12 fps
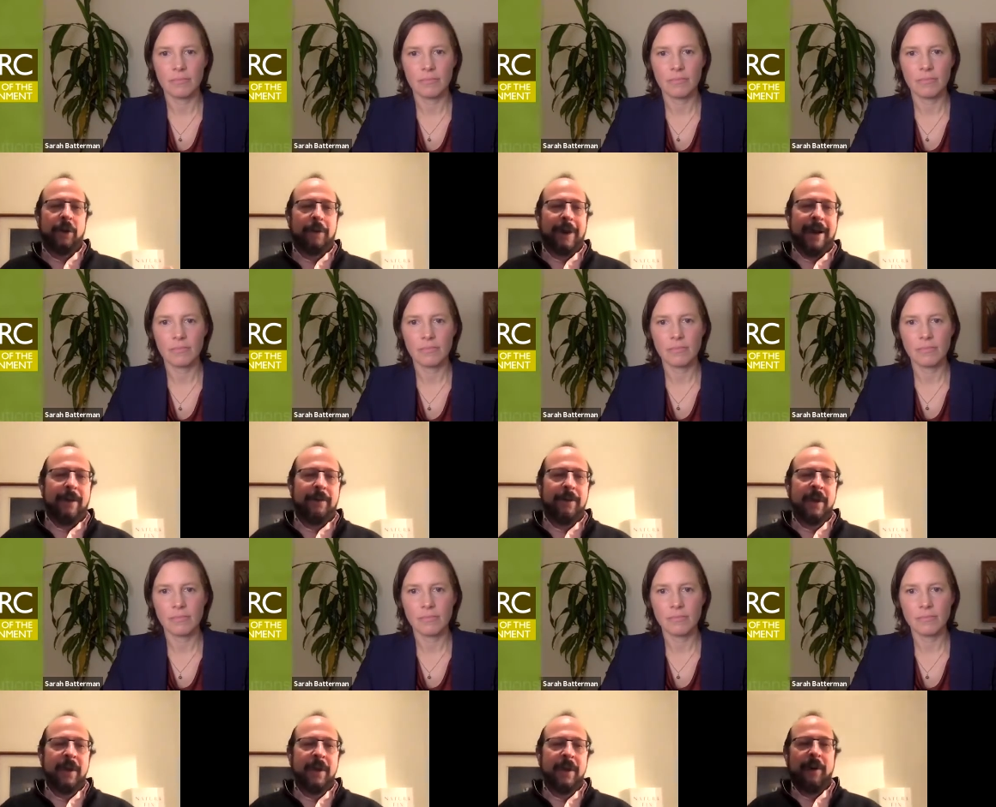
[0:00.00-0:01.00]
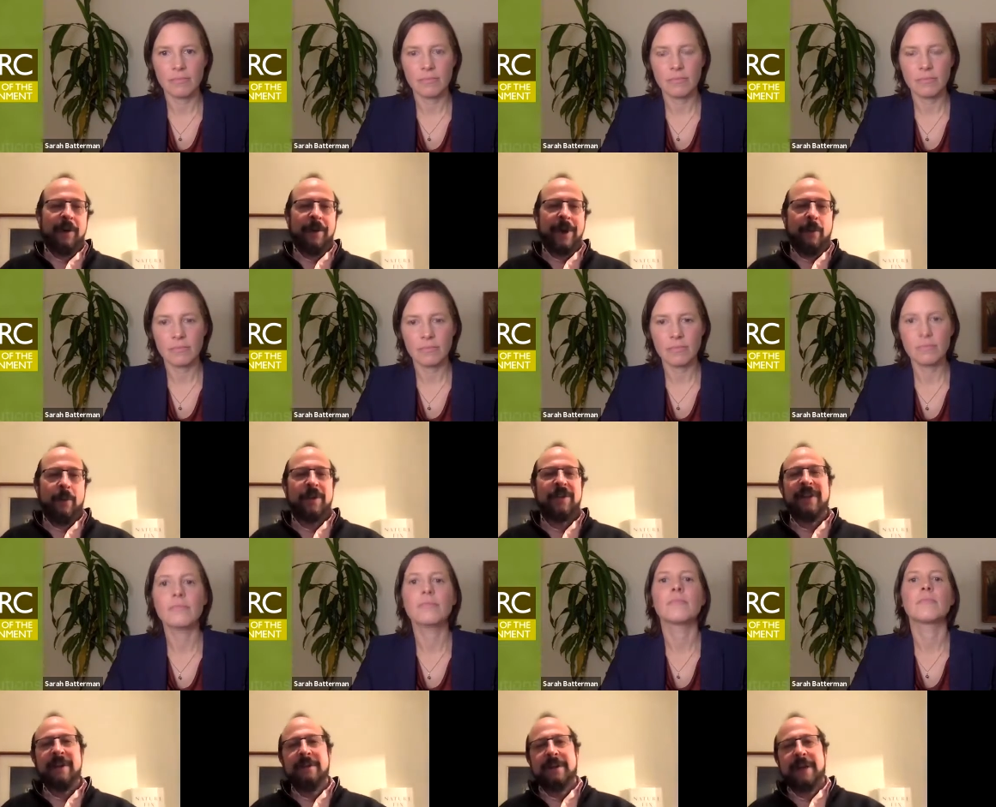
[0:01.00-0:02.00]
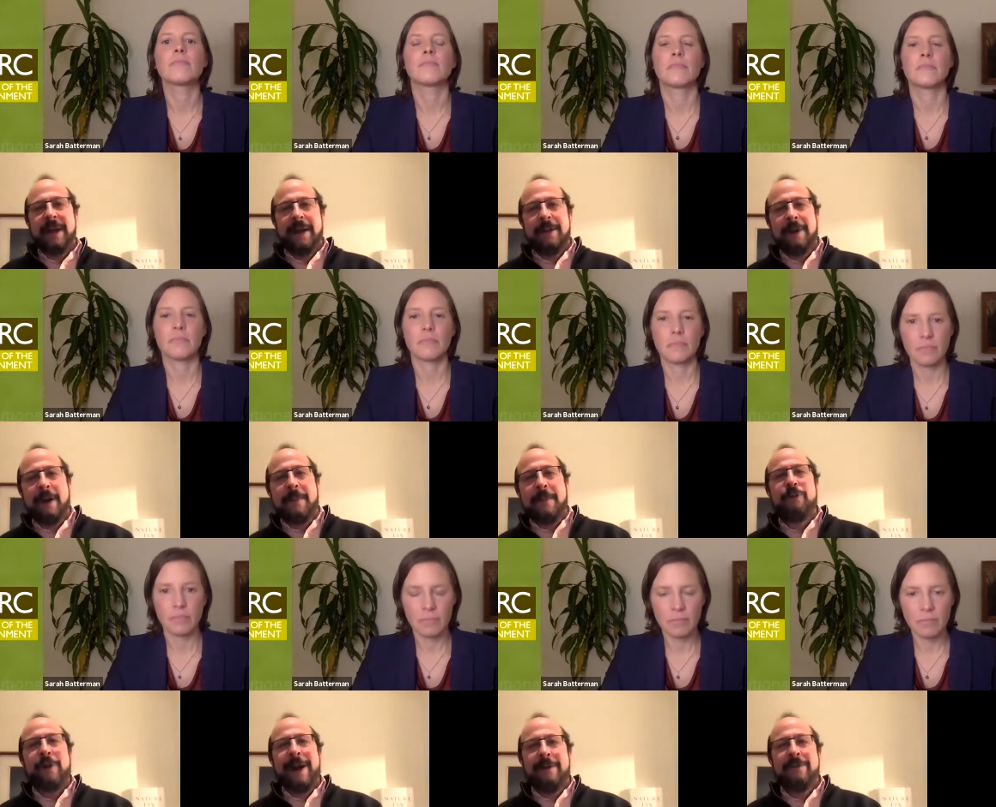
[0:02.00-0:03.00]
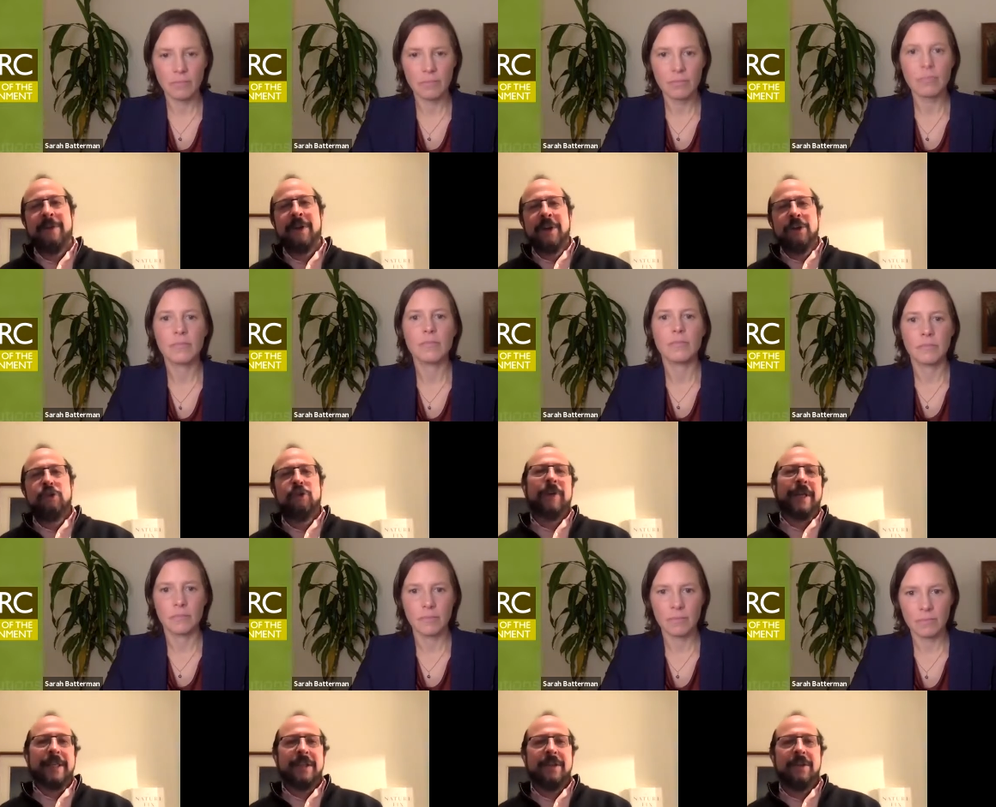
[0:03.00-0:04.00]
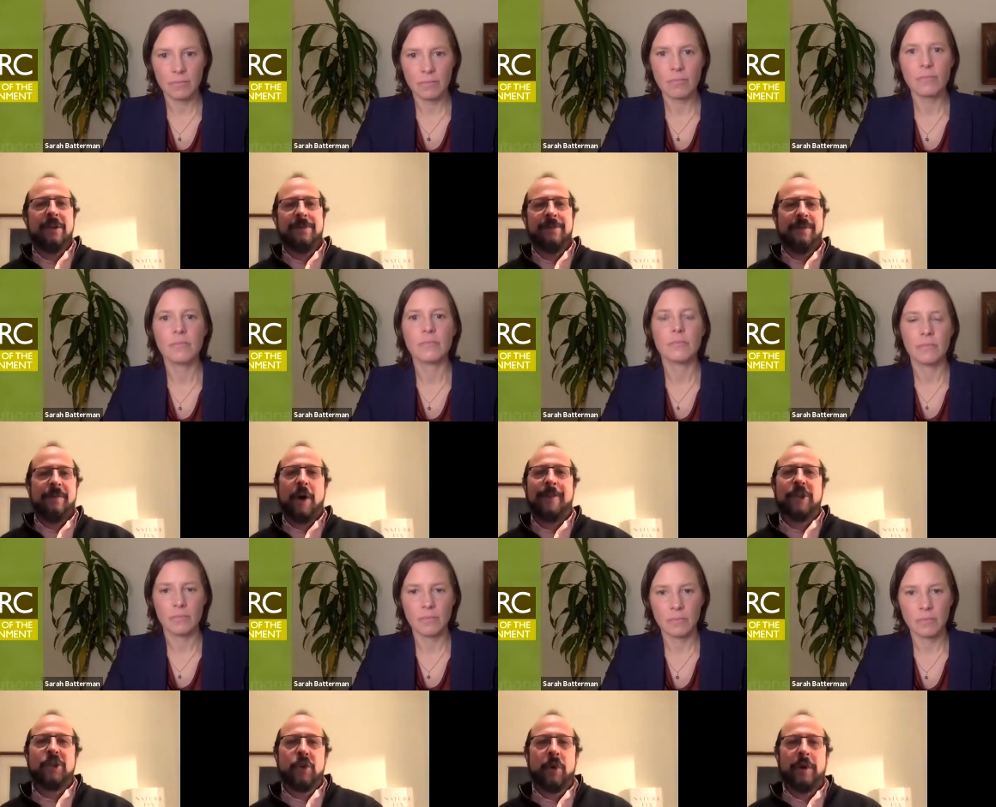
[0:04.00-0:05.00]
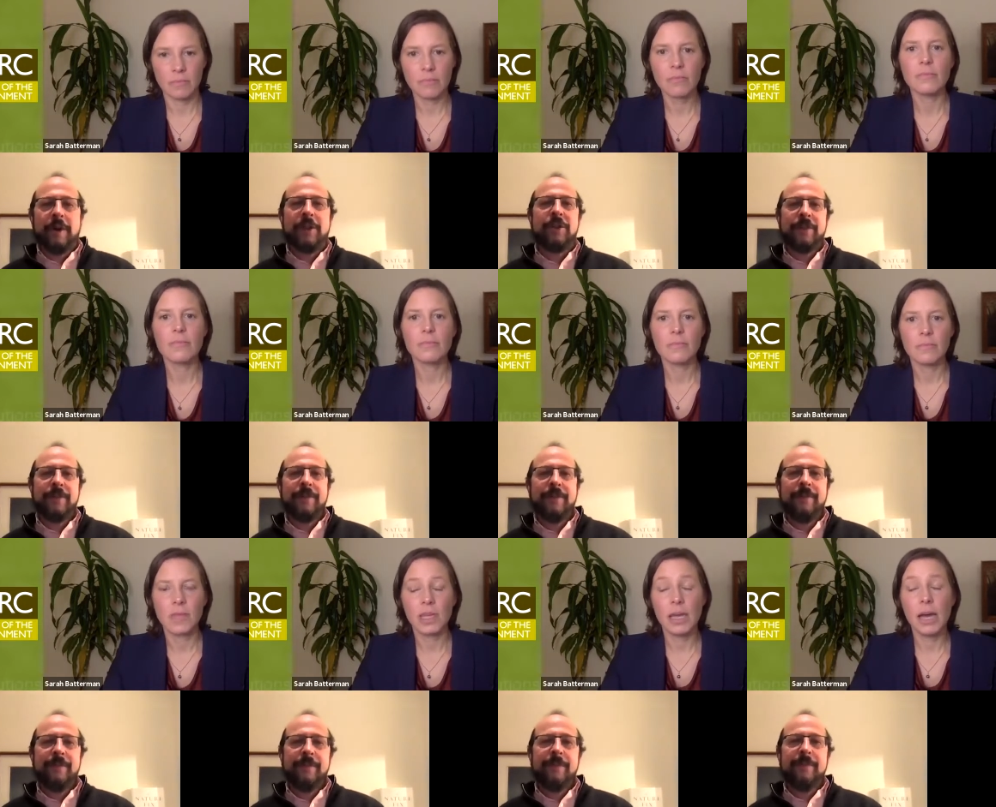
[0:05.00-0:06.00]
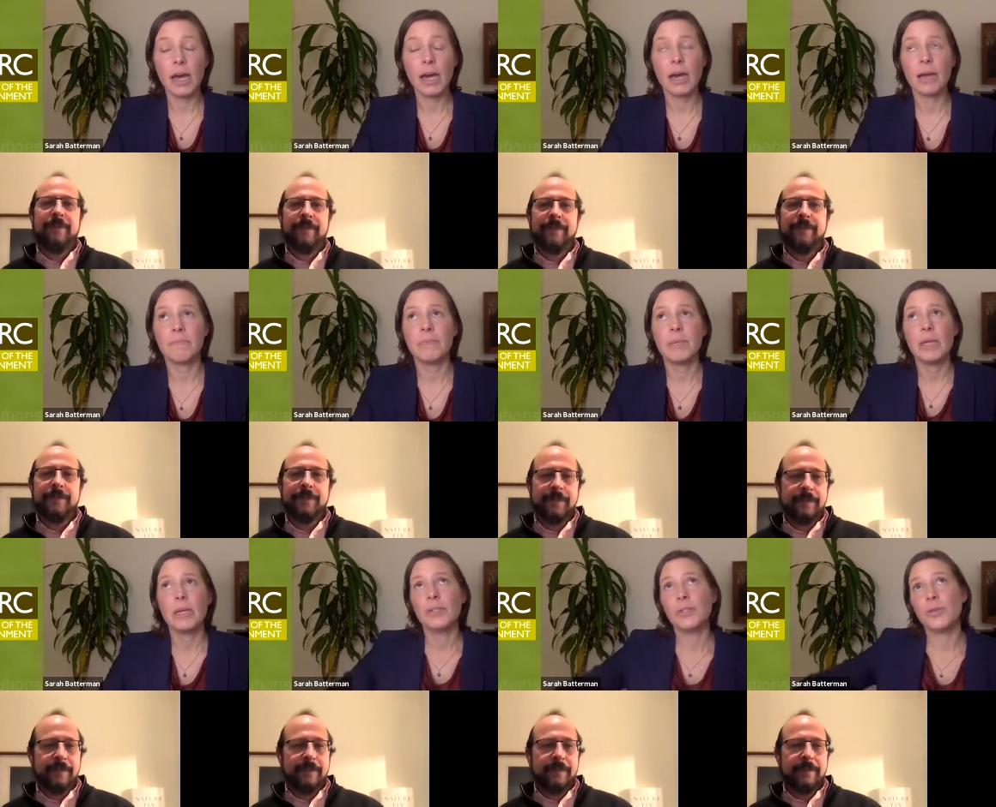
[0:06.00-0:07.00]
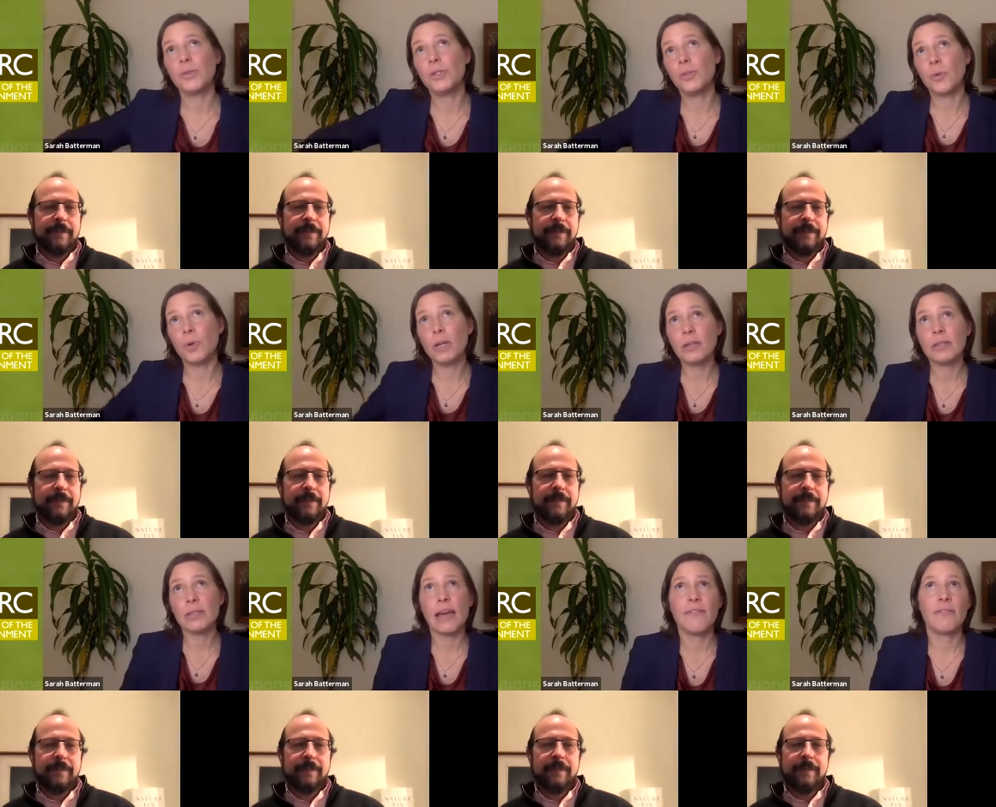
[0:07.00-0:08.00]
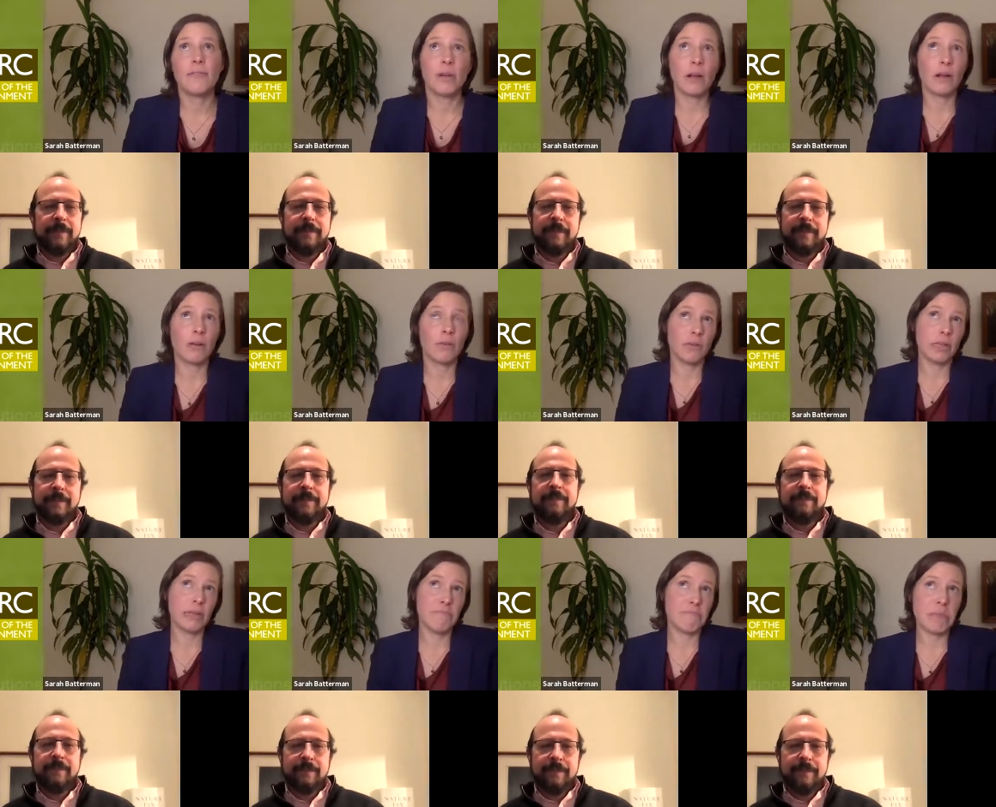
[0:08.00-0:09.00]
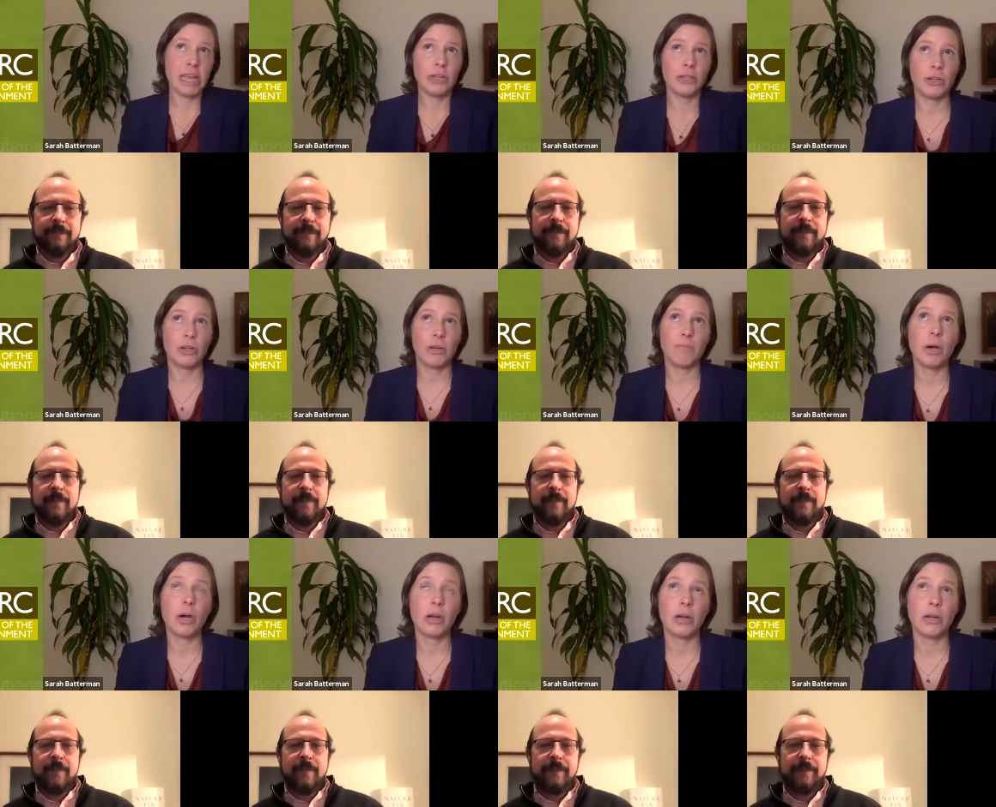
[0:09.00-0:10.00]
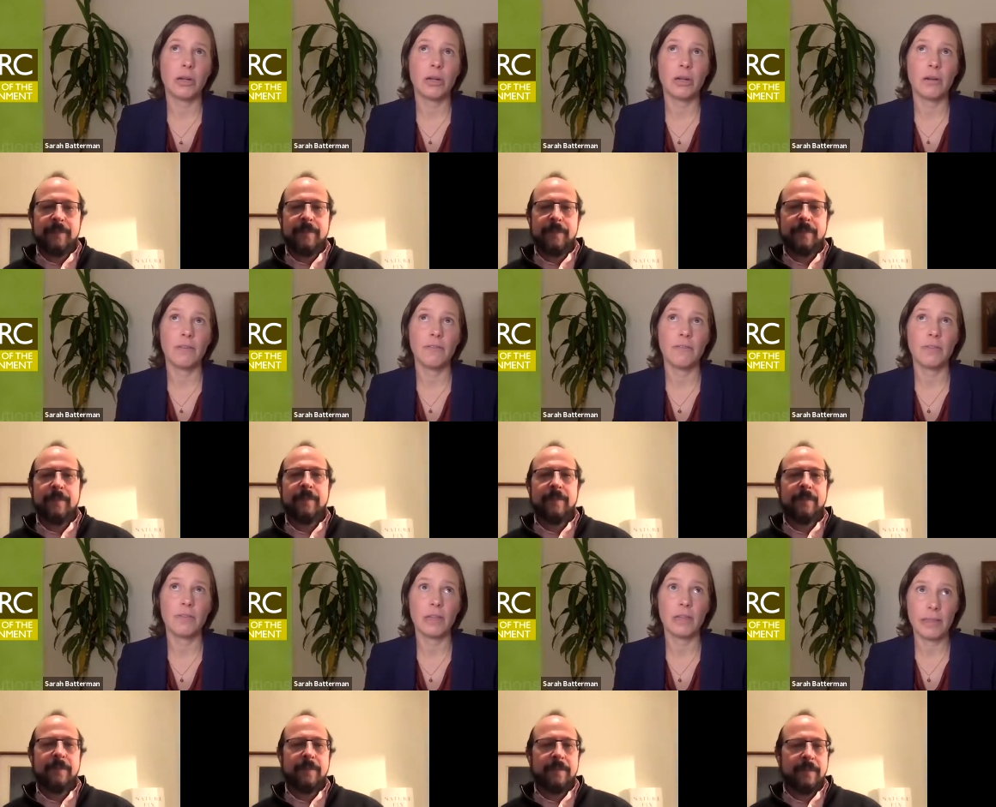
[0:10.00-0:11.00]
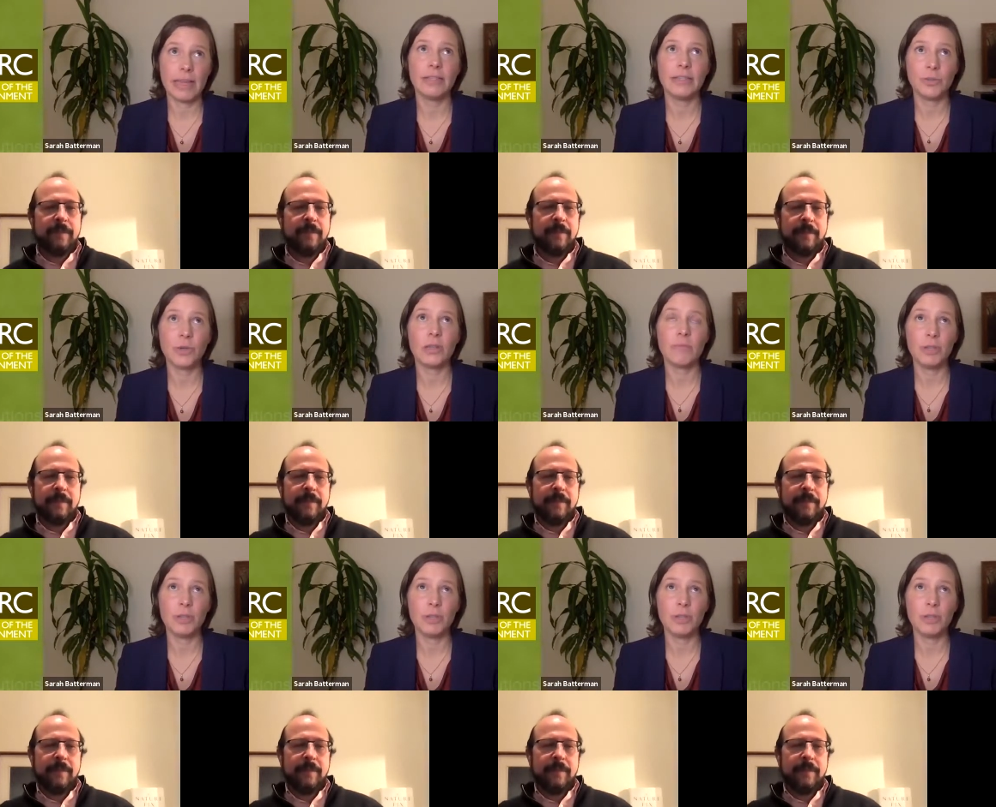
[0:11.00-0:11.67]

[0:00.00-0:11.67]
Speaker 1: underground fungal networks and and above ground trees in terms of carbon storage.
Speaker 2: Yeah, so soils have a really major part of, they store the